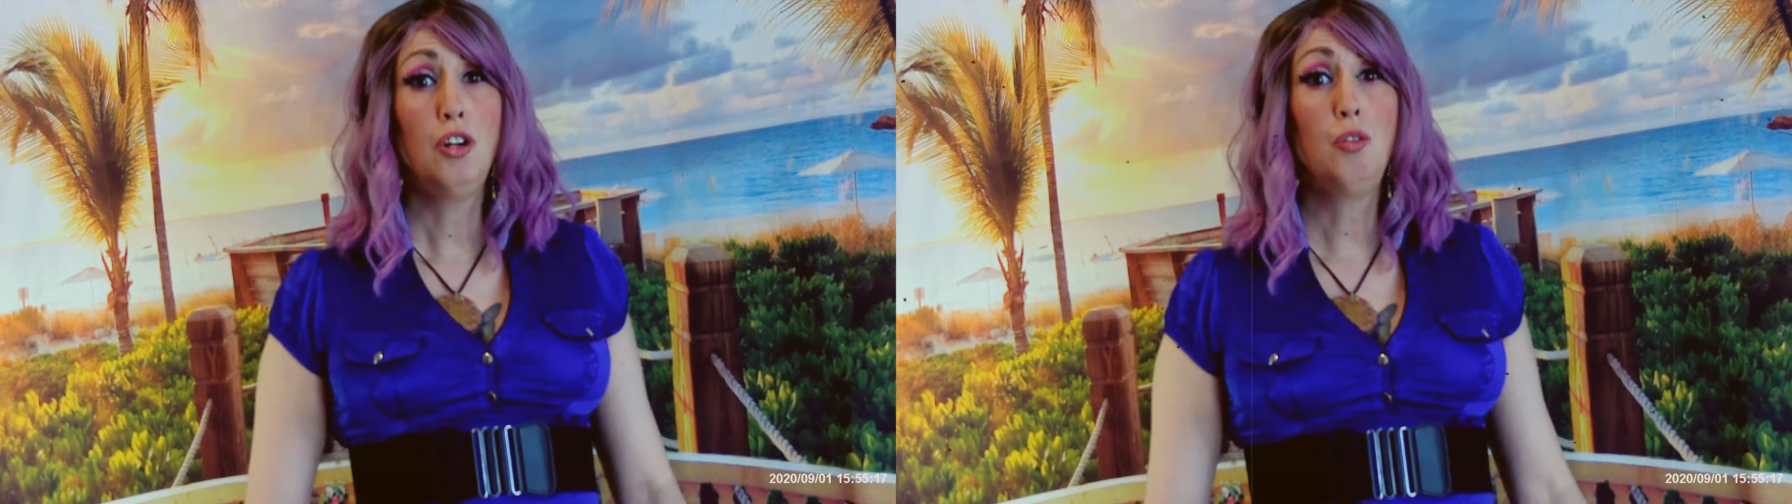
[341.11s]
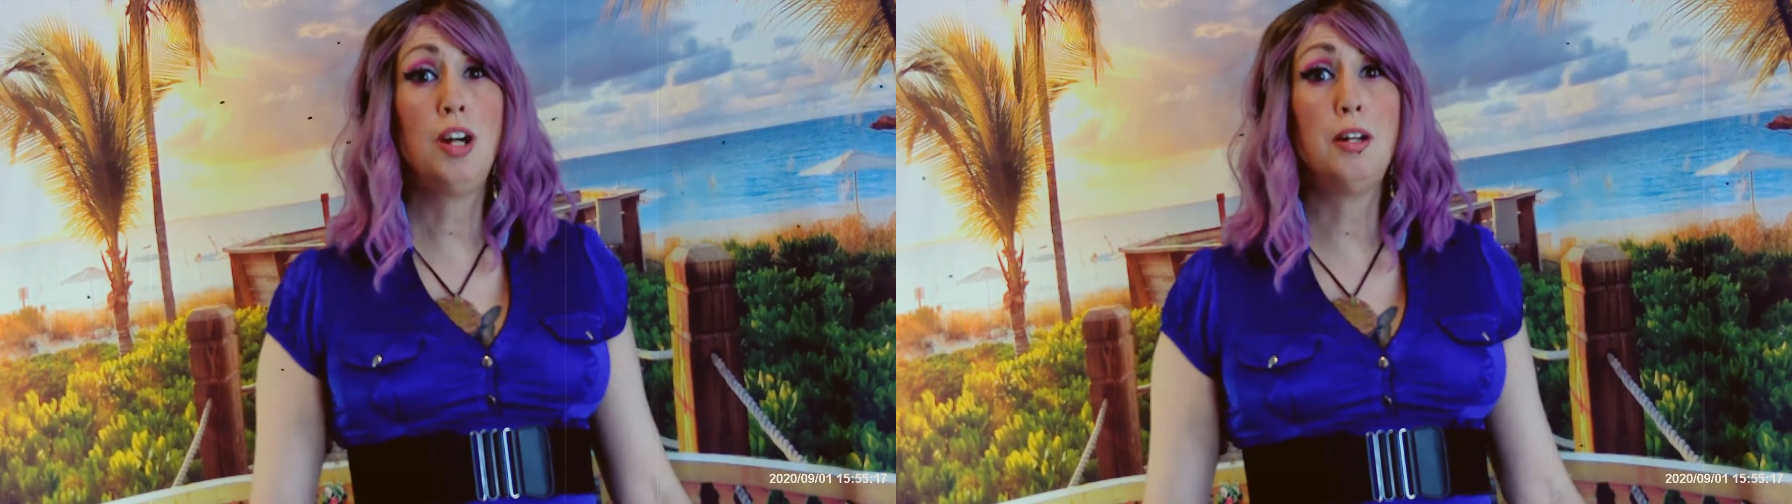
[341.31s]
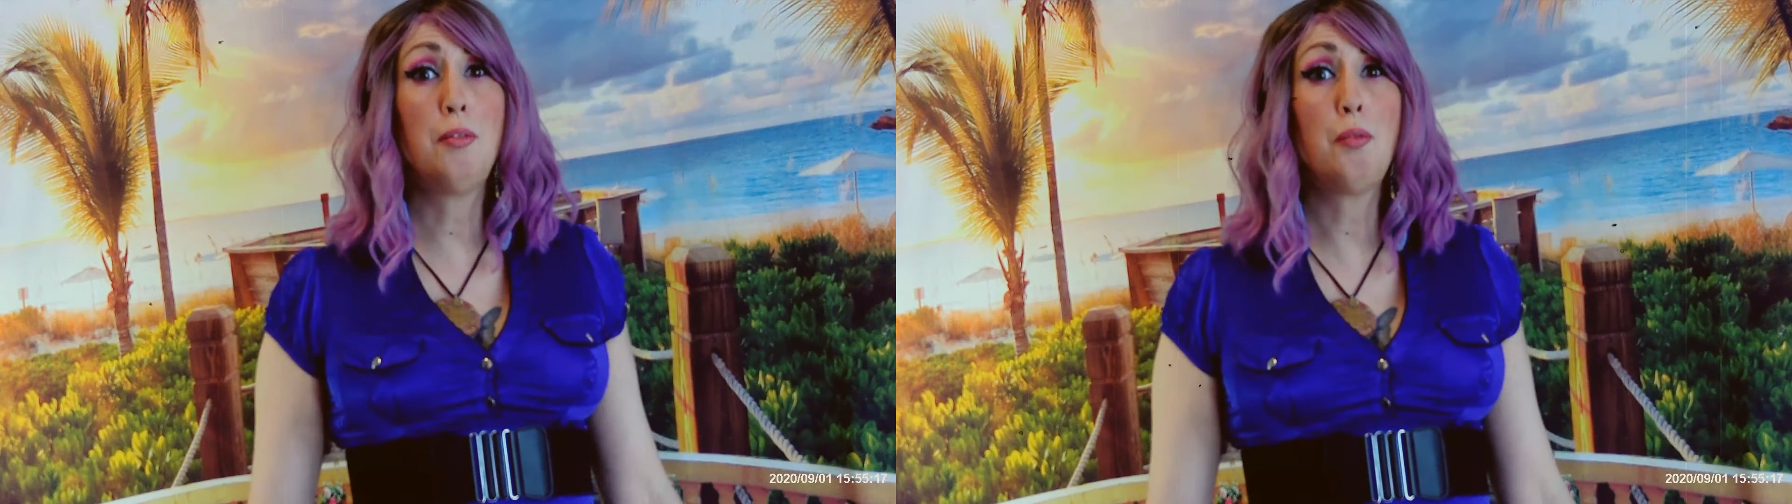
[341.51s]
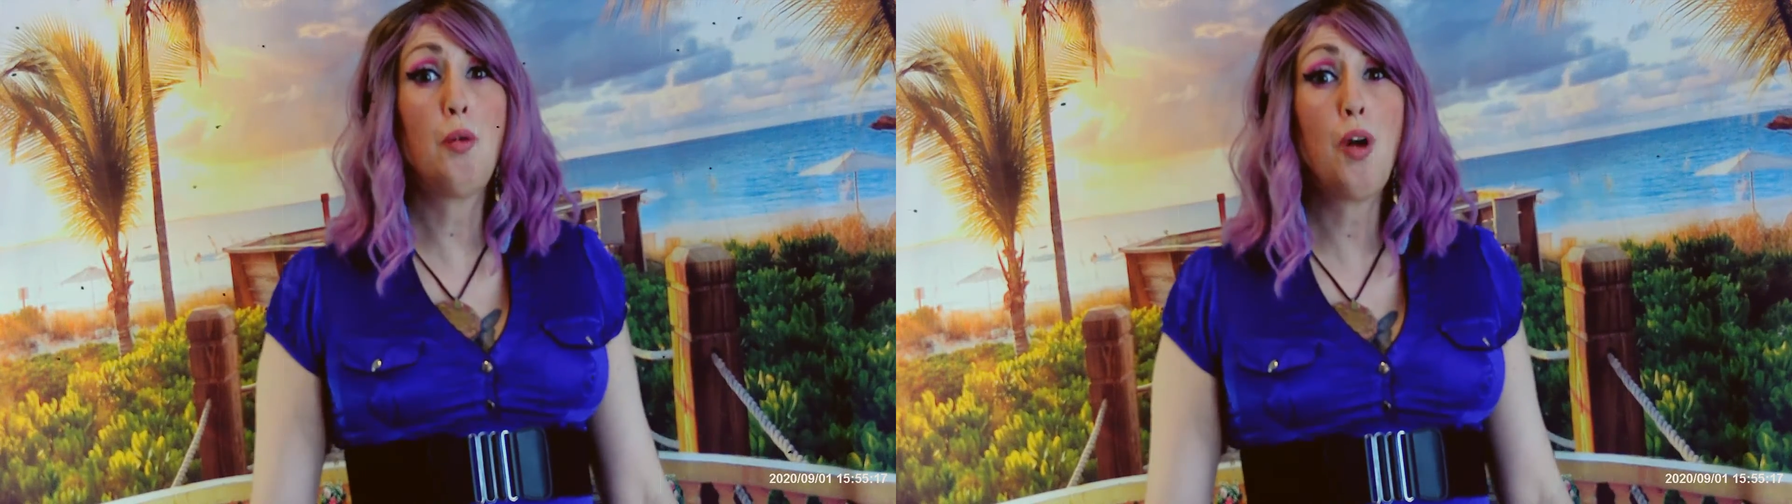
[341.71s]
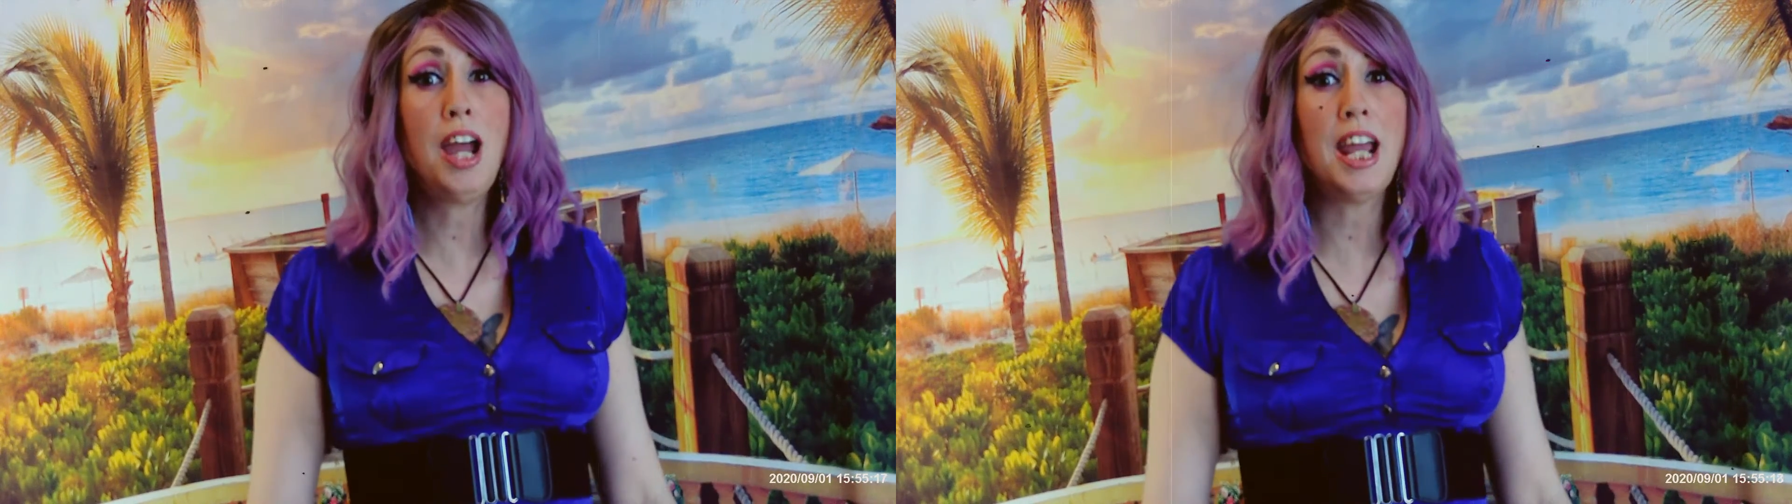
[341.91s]
run
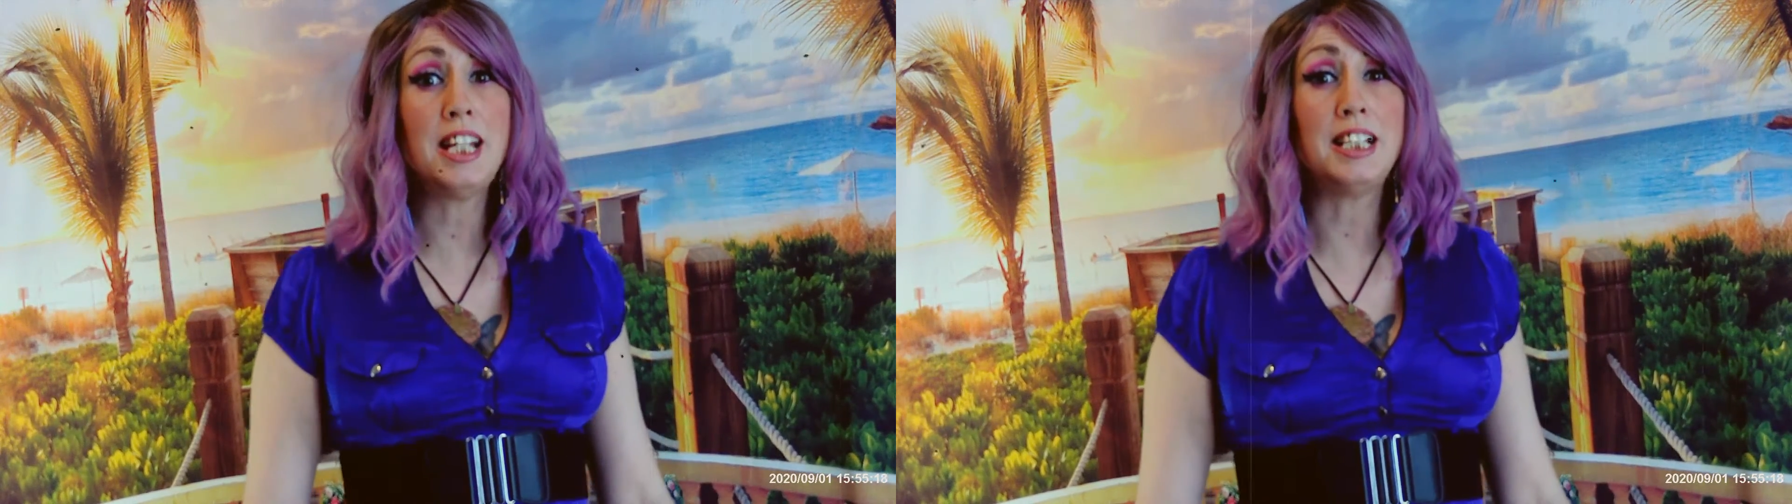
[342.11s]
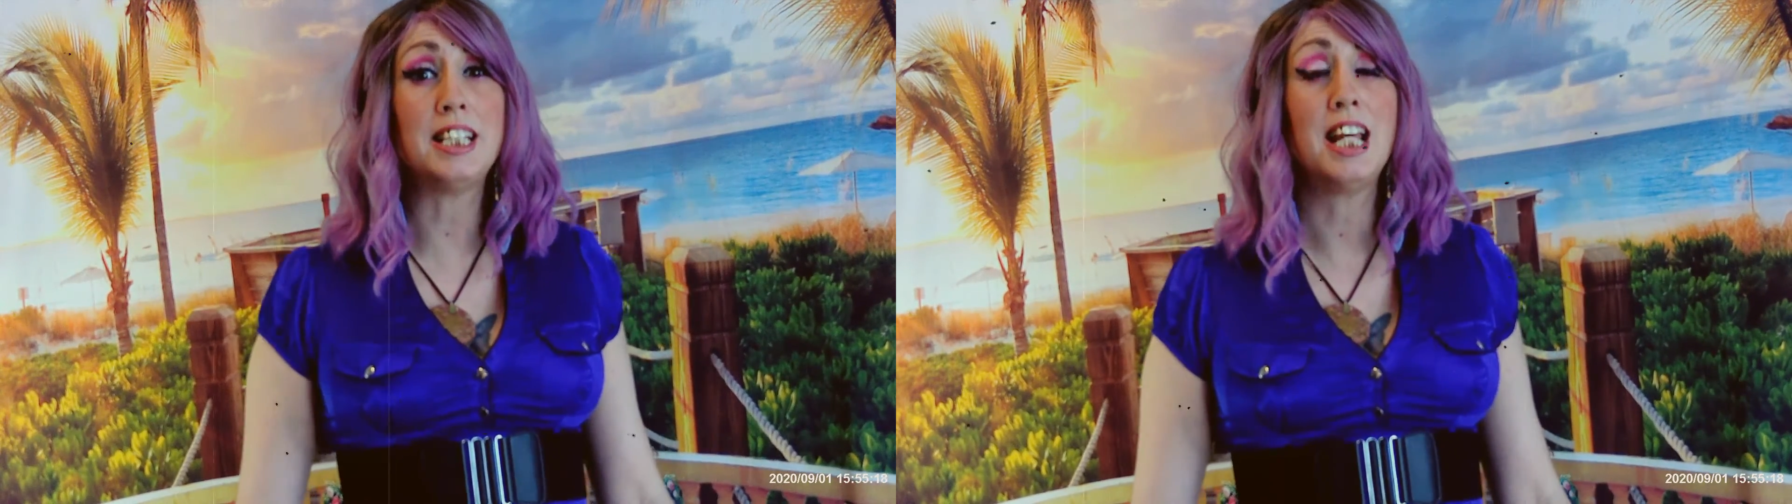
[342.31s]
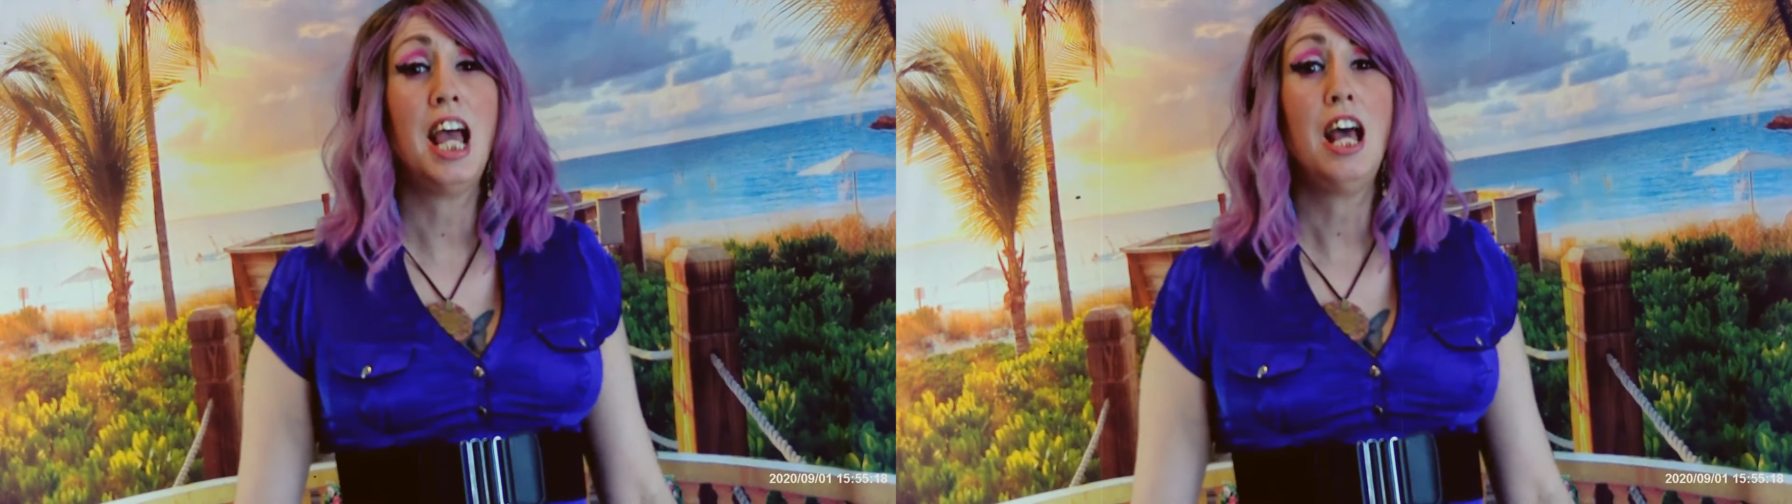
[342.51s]
right